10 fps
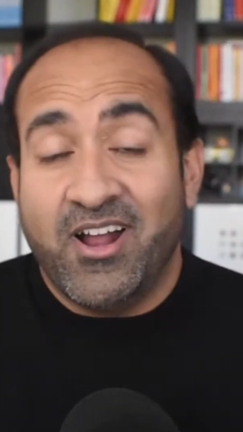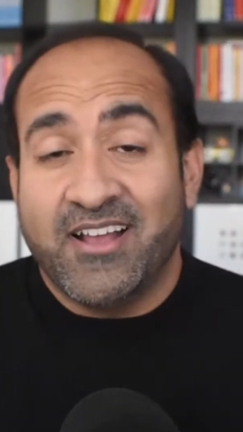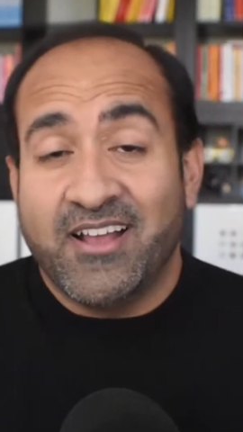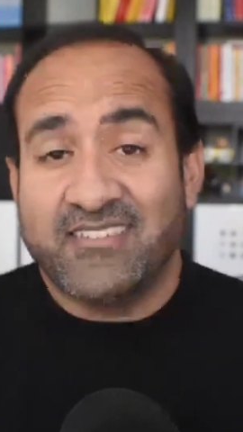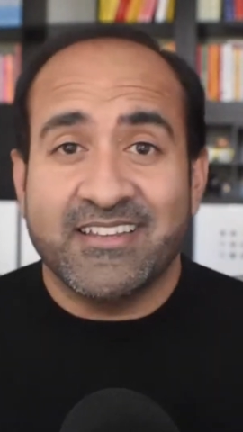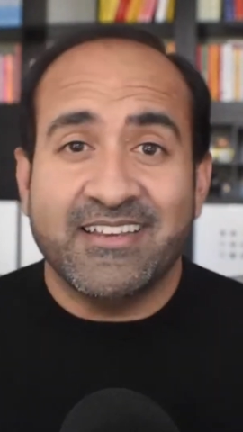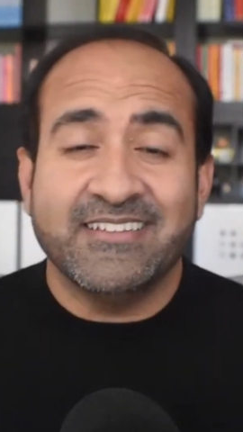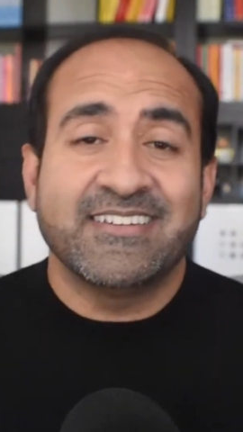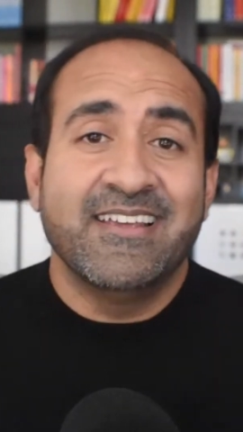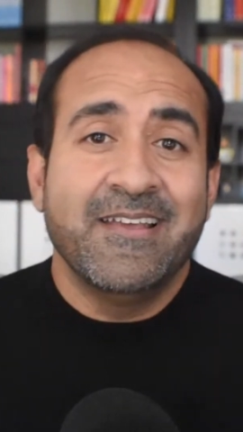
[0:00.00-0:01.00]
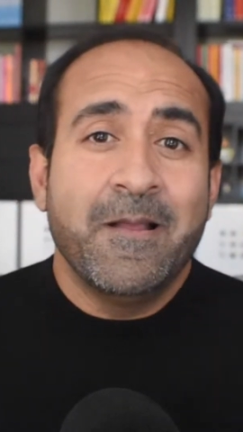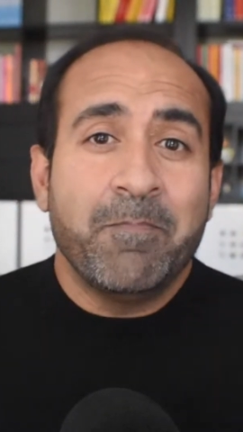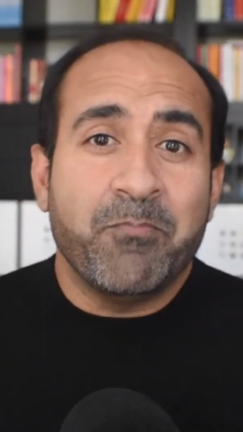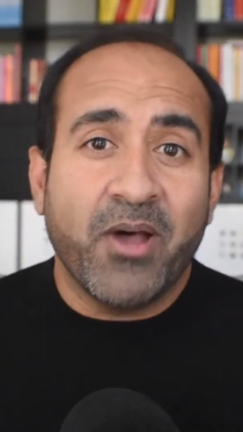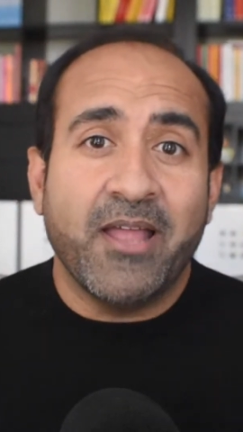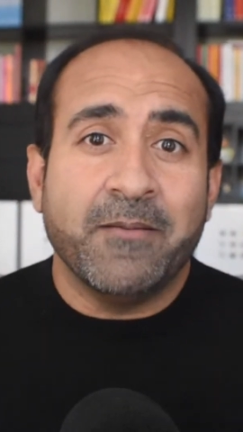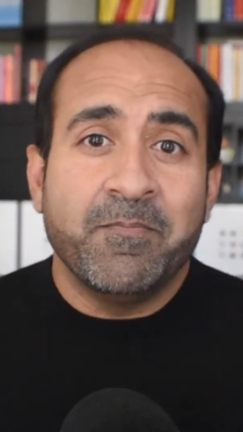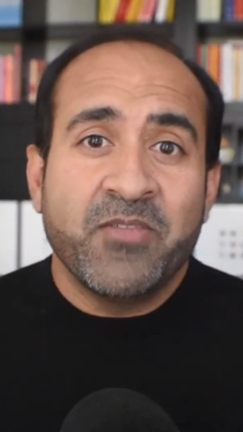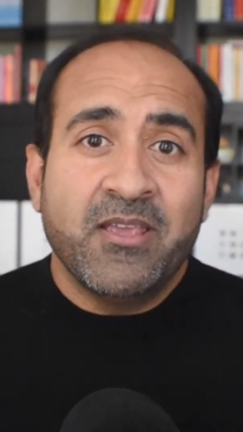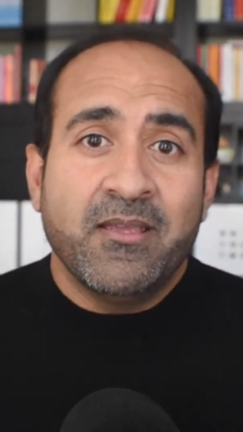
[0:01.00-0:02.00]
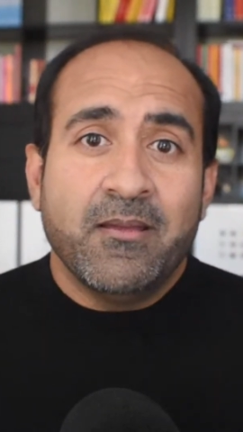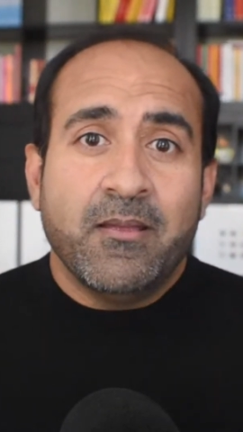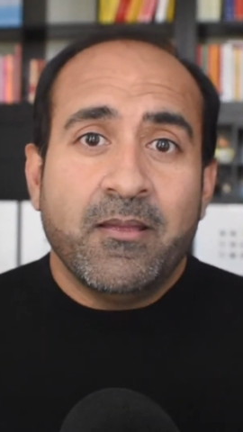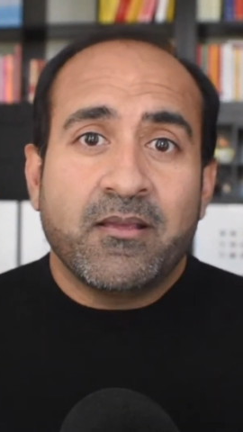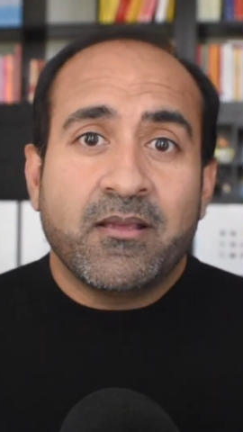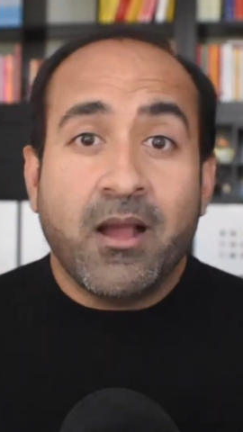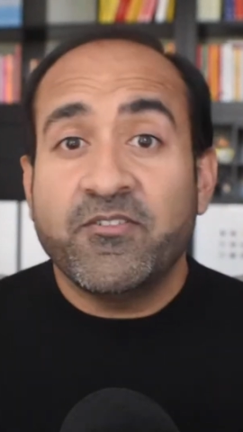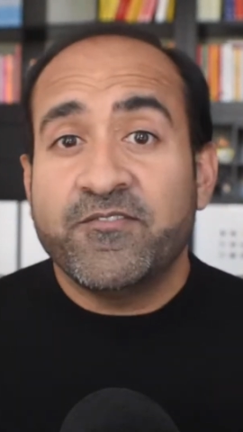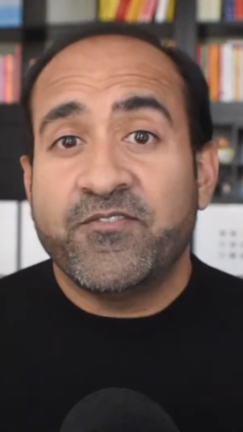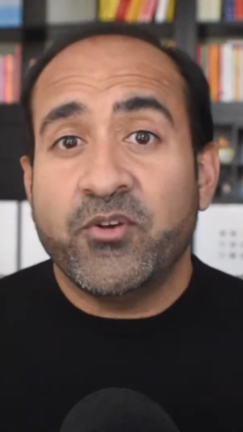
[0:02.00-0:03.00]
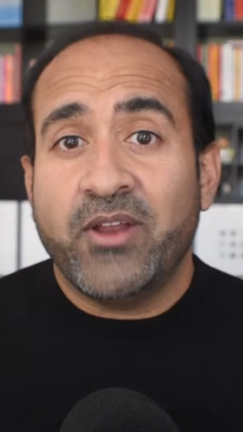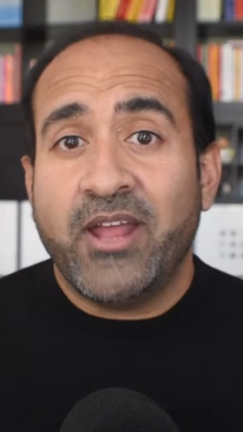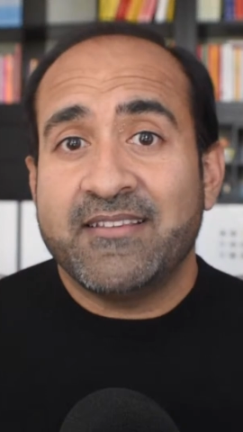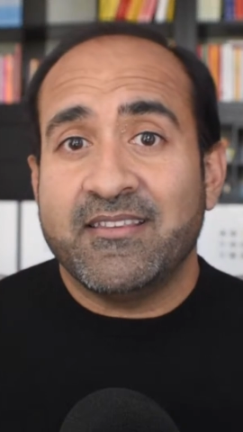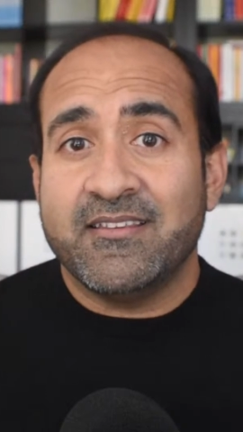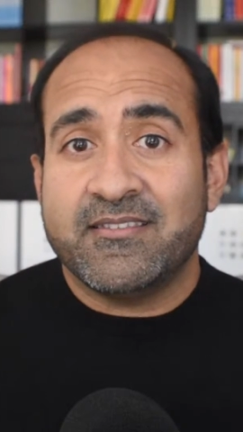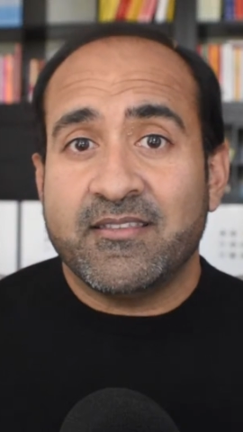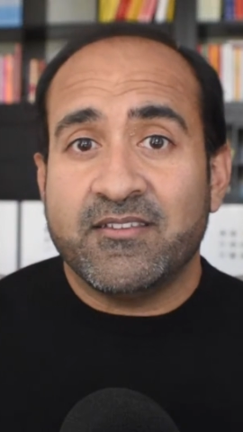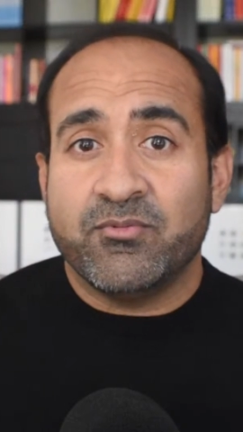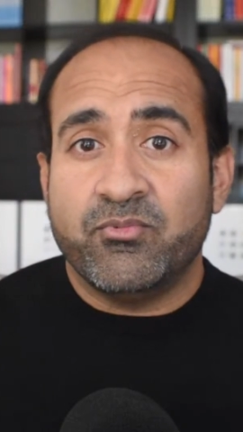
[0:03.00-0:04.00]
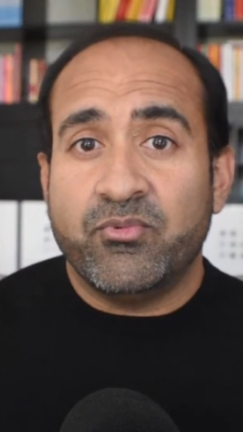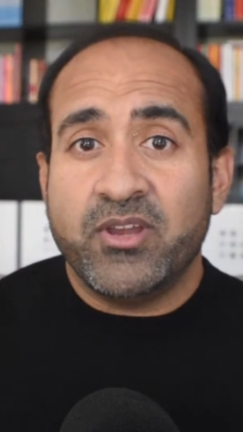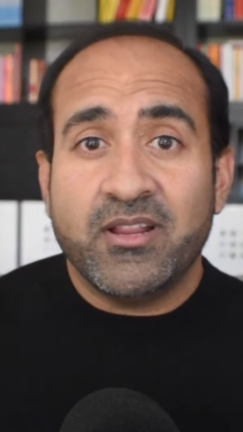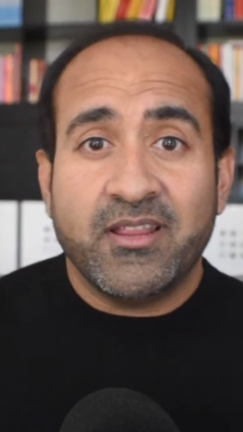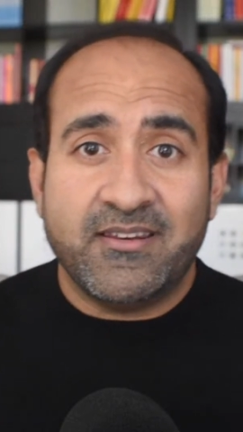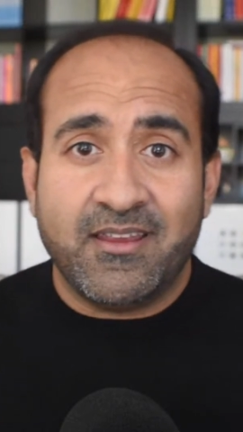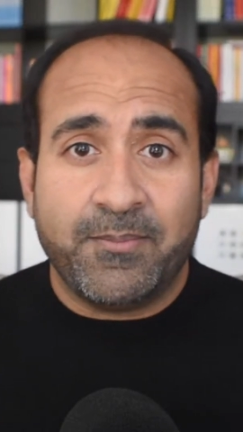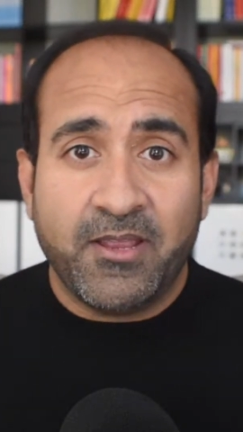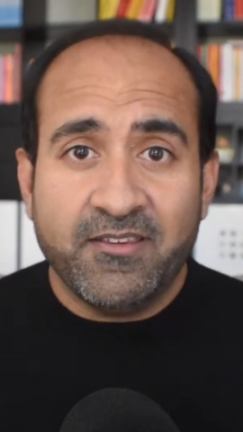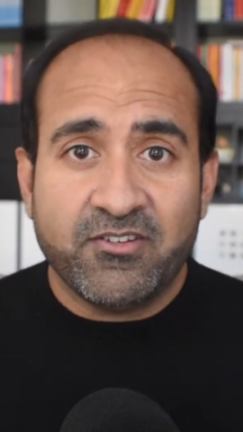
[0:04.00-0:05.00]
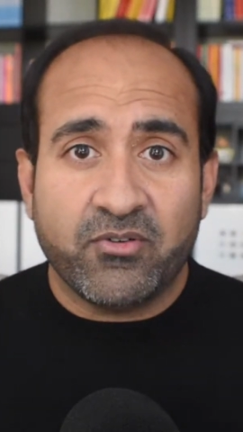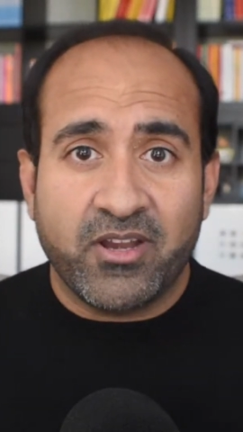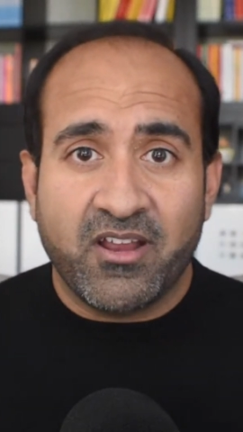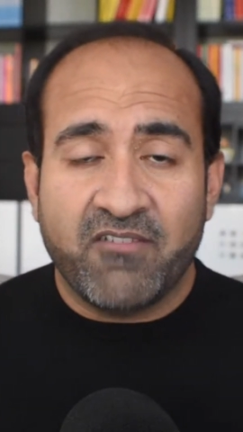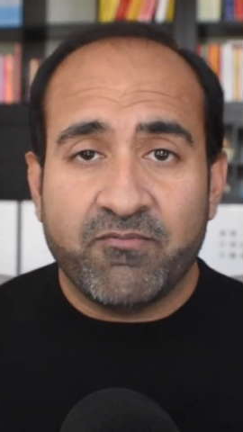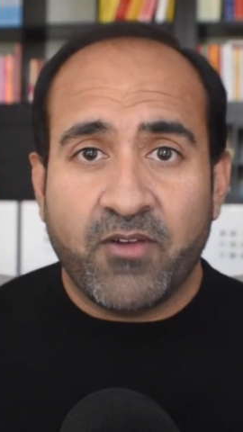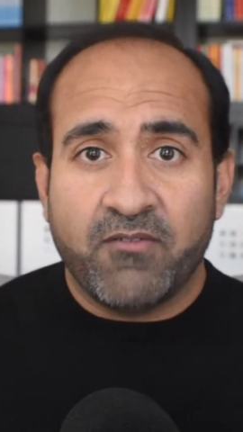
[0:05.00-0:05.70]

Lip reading: us at least. But comfort food has this really deep history of